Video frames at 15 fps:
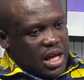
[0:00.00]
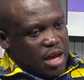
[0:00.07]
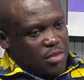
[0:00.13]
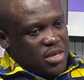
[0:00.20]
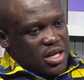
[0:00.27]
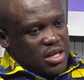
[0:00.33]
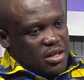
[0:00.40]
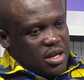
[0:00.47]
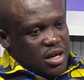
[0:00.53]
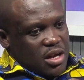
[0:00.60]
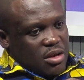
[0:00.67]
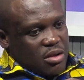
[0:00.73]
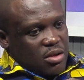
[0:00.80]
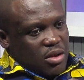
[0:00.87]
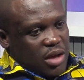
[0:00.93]
I mean,
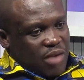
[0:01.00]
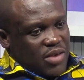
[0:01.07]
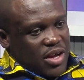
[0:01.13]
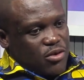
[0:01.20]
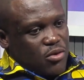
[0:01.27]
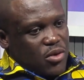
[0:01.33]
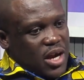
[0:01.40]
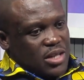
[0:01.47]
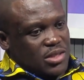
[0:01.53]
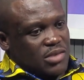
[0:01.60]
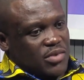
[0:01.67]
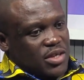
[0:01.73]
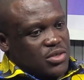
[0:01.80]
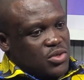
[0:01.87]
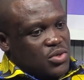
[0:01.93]
I've heard all kinds
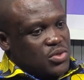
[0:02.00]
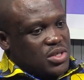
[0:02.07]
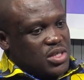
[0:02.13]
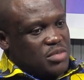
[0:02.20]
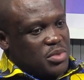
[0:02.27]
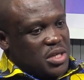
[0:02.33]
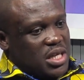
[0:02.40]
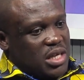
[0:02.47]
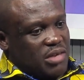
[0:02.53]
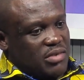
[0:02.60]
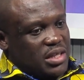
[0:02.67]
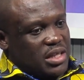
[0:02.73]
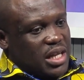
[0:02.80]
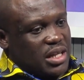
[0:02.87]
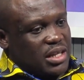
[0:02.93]
of excuses being
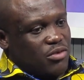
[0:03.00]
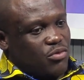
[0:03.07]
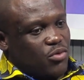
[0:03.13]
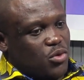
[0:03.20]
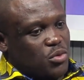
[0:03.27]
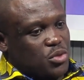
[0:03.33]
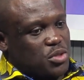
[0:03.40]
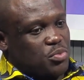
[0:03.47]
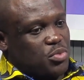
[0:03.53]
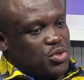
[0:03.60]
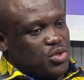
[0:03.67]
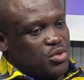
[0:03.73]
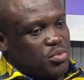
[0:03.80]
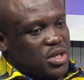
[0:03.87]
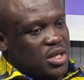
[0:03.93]
given that the road was
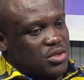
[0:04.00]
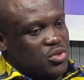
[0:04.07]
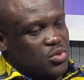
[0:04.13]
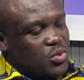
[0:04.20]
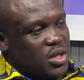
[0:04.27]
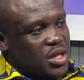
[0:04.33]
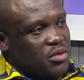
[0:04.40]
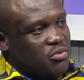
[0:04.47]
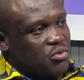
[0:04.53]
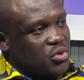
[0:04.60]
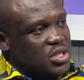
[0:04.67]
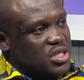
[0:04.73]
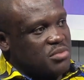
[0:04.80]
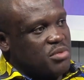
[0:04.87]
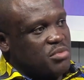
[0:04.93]
supposed to be a two-lane
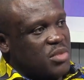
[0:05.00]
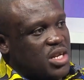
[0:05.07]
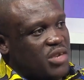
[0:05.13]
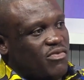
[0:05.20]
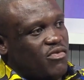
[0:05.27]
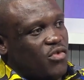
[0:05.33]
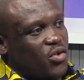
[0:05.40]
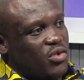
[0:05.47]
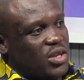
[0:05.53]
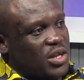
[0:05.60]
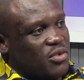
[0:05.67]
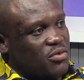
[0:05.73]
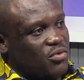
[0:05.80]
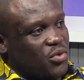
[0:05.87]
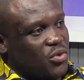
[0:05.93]
road. It's been made a
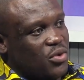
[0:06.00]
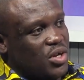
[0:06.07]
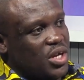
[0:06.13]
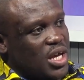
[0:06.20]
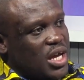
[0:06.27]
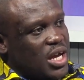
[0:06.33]
four-lane road.